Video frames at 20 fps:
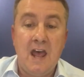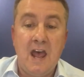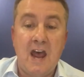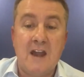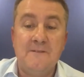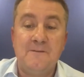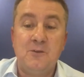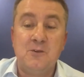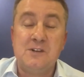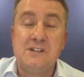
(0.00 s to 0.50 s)

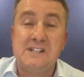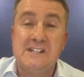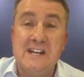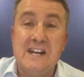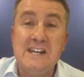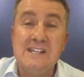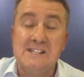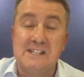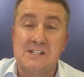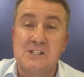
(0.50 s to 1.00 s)
and for
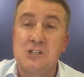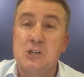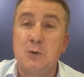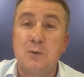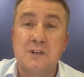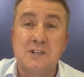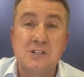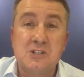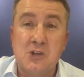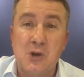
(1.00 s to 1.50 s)
Jesus to
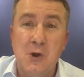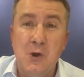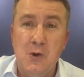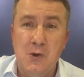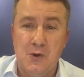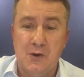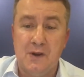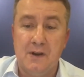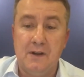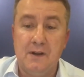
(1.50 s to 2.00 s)

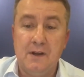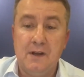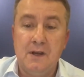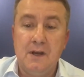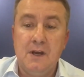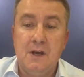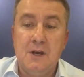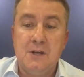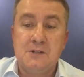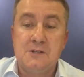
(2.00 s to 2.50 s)
return
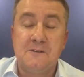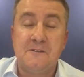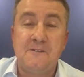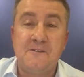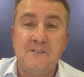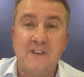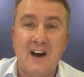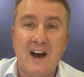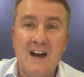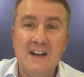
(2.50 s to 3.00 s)
to
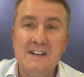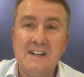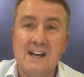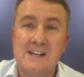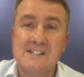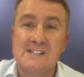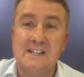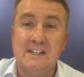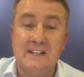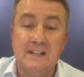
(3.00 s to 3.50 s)
find
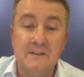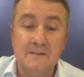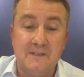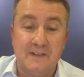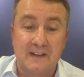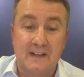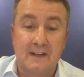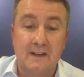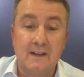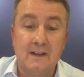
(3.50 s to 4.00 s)
us
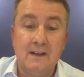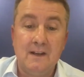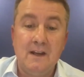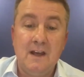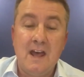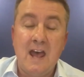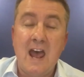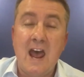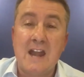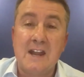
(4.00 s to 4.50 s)
living
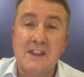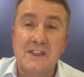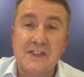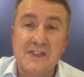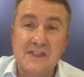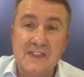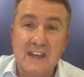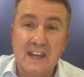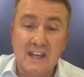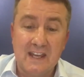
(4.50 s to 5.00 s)
and
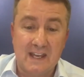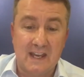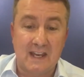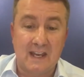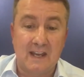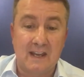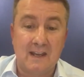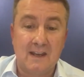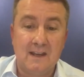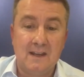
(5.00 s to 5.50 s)

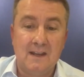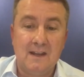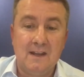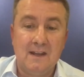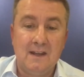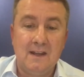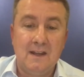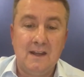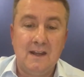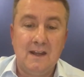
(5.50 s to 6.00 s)
thinking
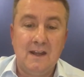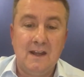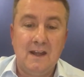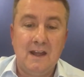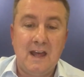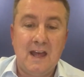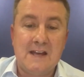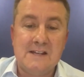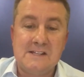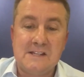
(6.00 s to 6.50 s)

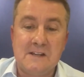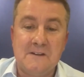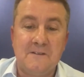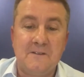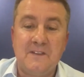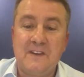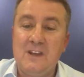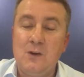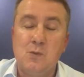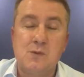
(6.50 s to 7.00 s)
as
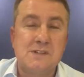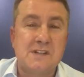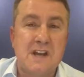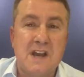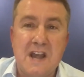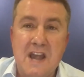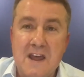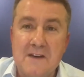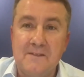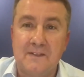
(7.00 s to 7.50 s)
if he was
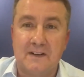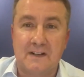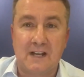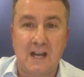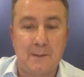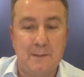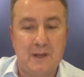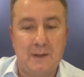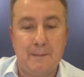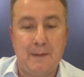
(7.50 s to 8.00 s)
never
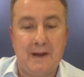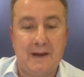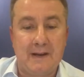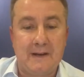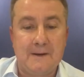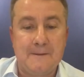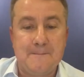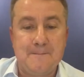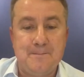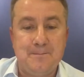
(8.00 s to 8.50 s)
coming back.